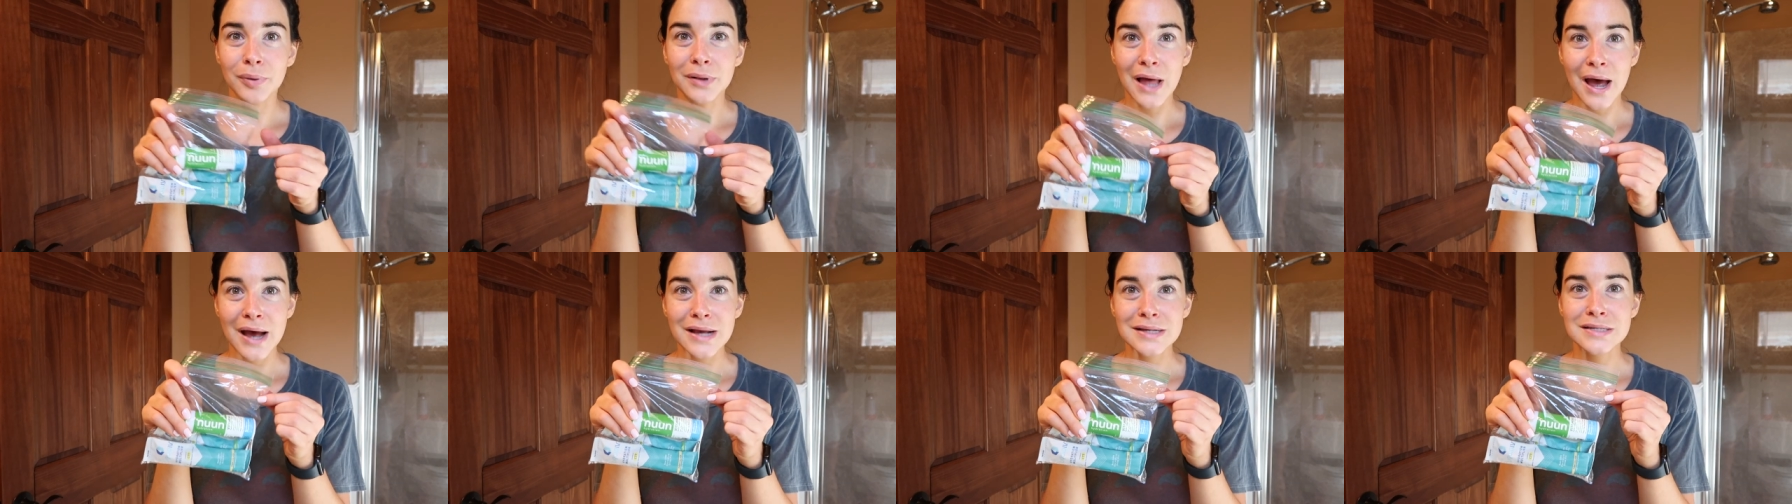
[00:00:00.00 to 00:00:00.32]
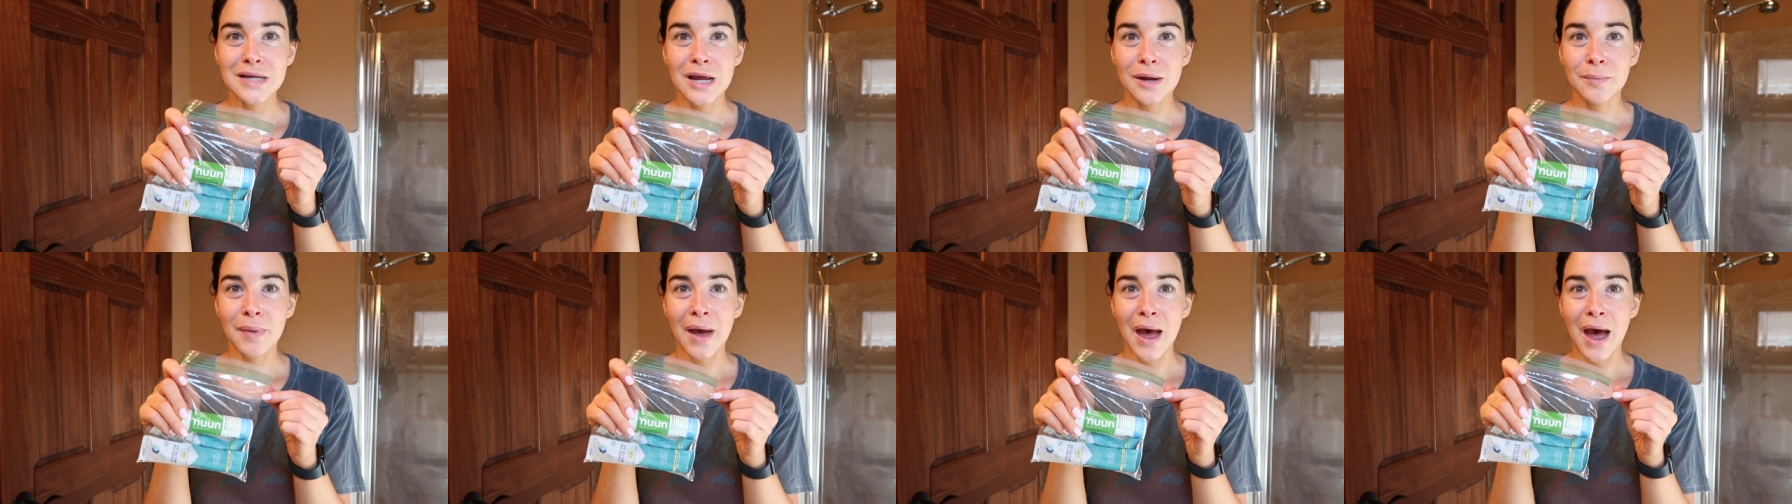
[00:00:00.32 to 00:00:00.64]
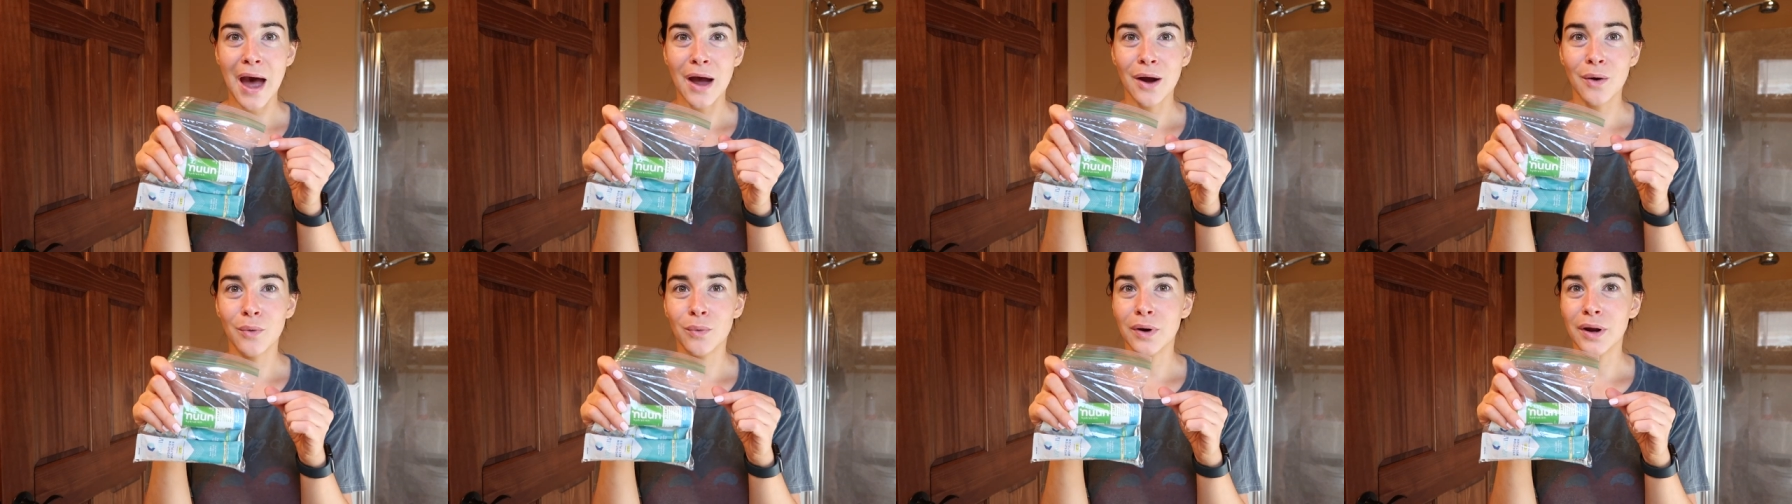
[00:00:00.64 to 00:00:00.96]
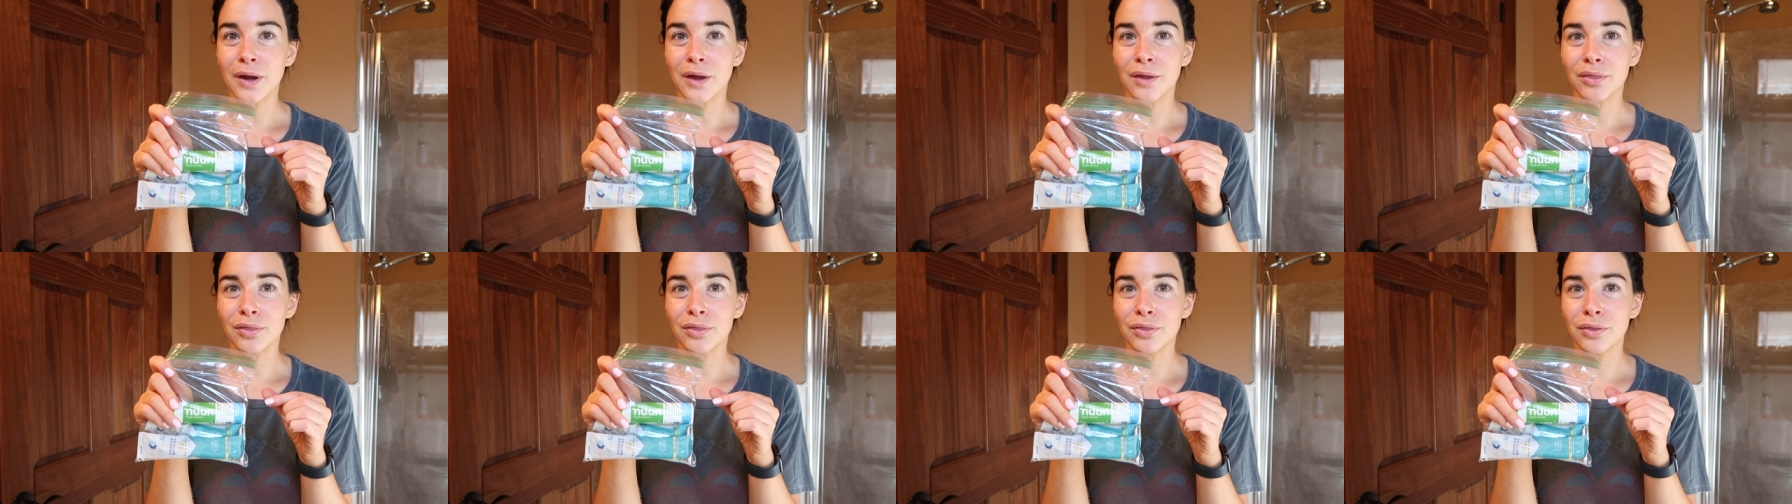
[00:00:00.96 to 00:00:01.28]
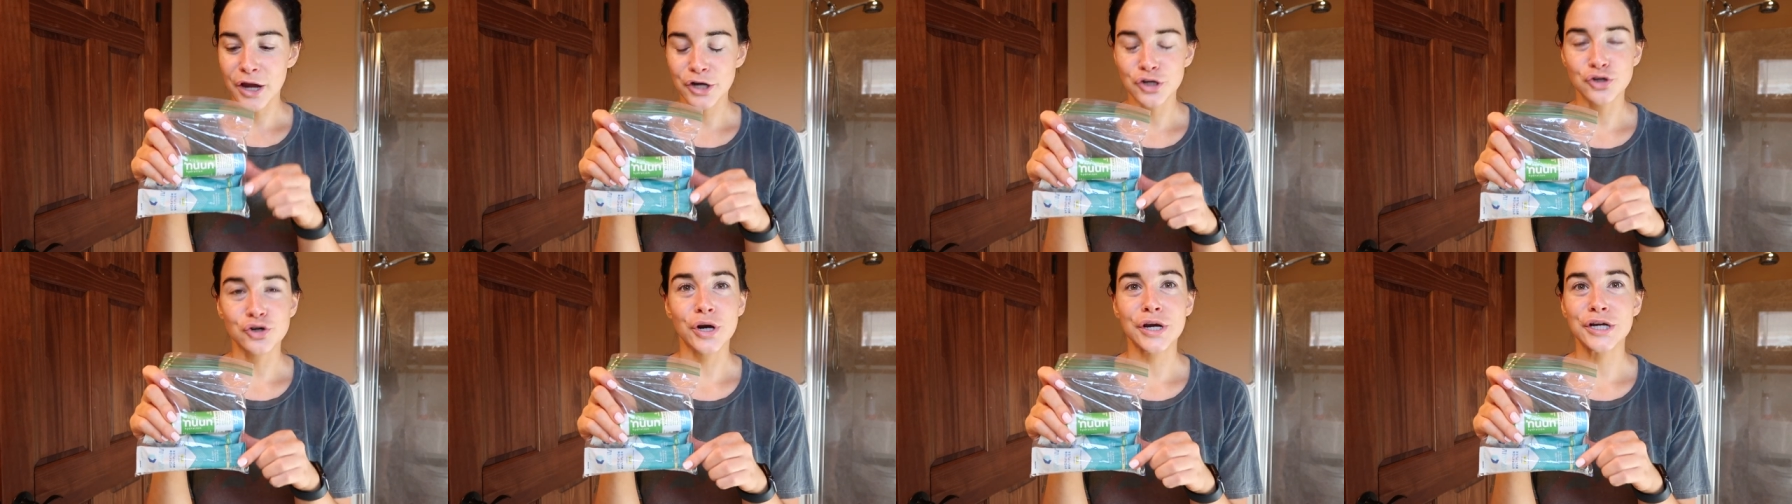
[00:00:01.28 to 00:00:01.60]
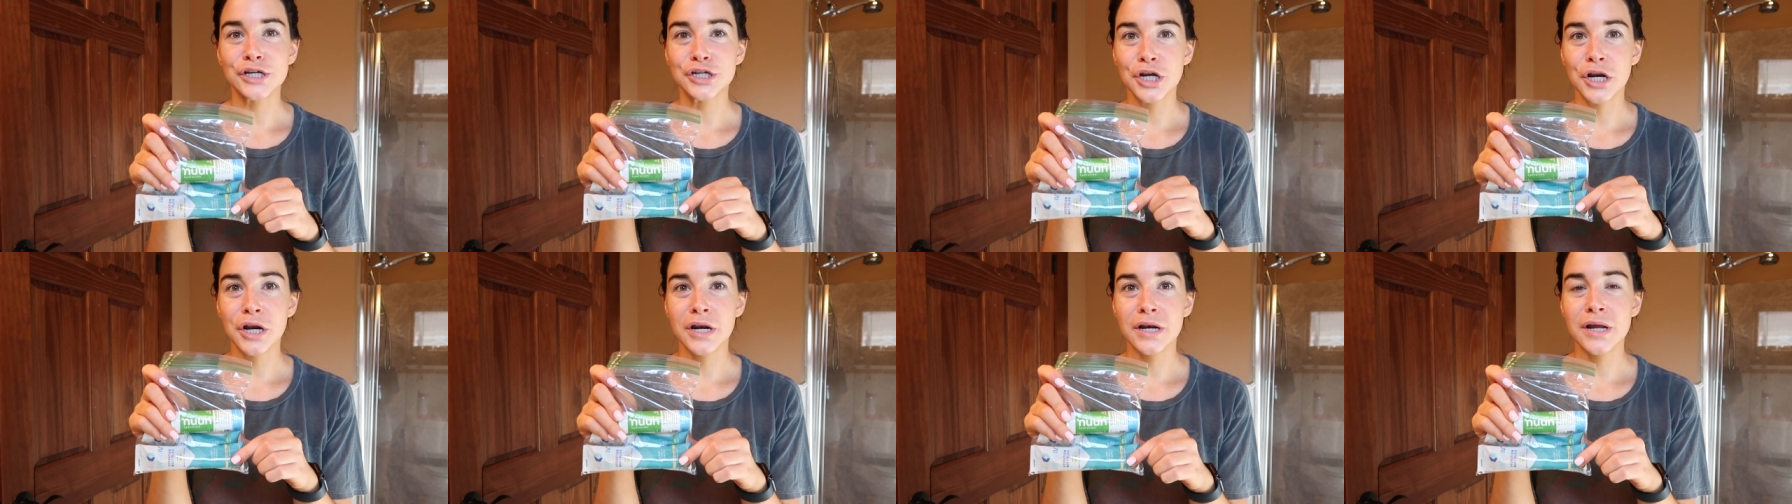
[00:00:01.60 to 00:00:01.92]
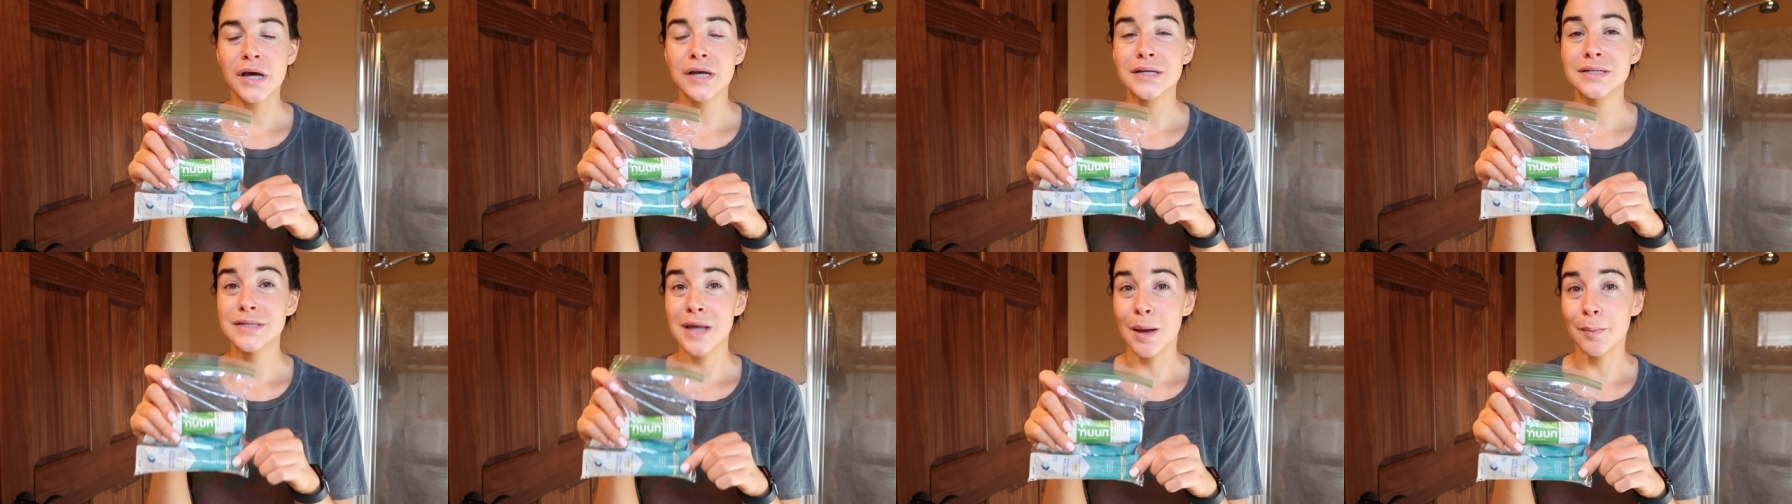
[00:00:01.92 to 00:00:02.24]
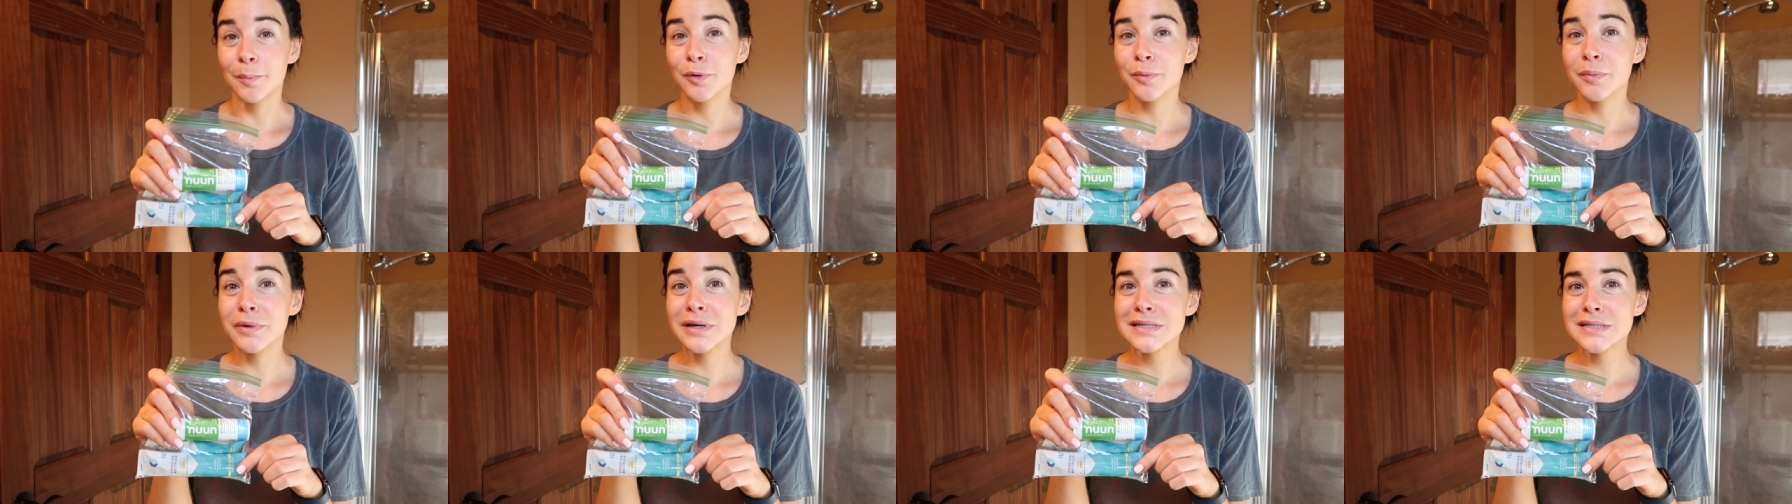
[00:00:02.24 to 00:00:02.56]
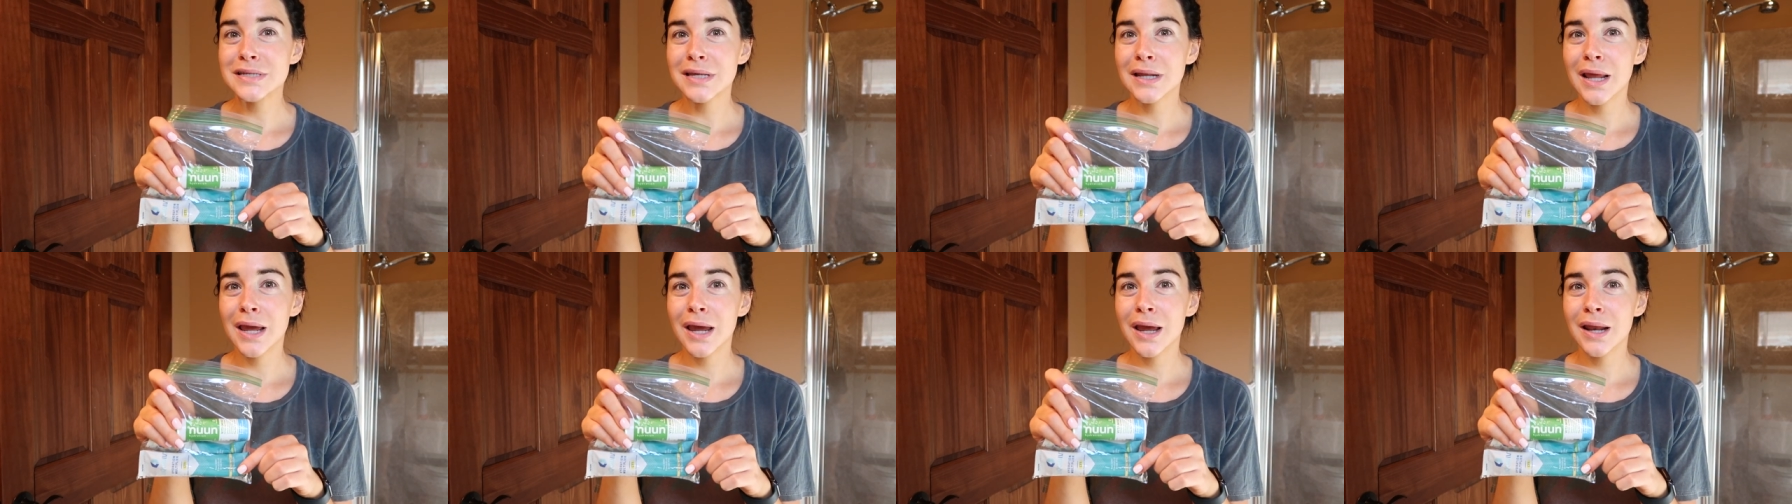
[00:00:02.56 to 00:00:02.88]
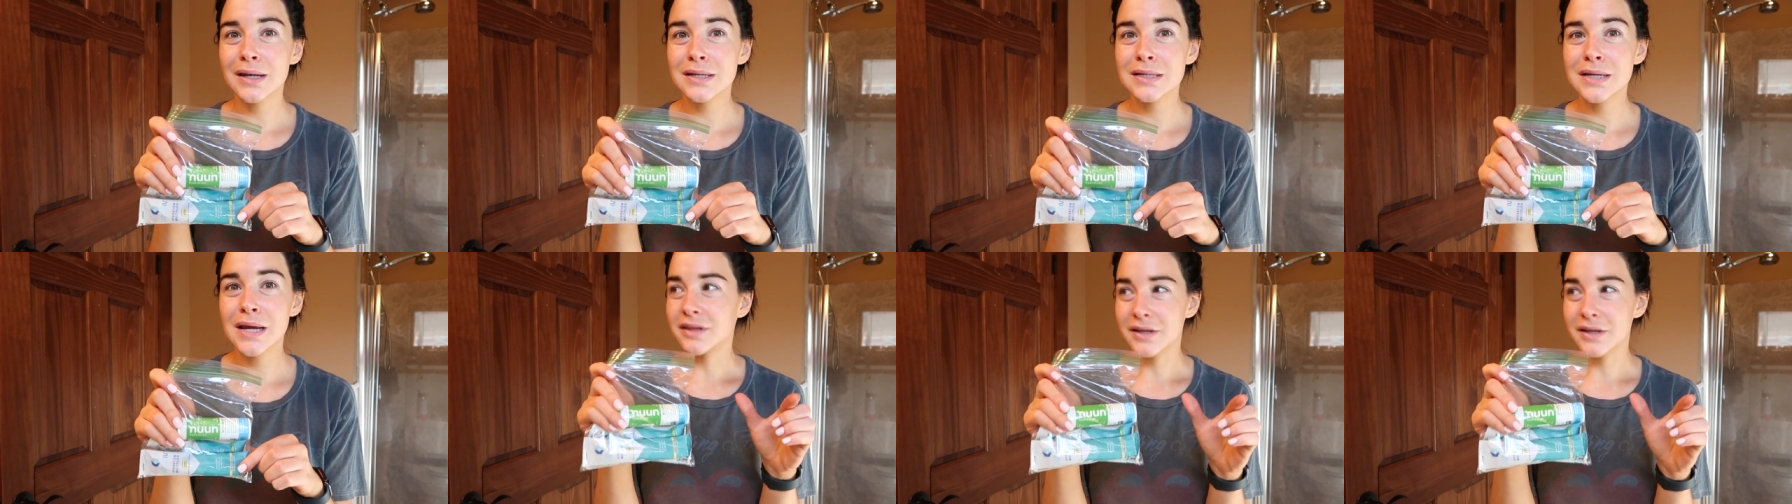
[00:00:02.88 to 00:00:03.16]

plastic bag with hydration supplements in it.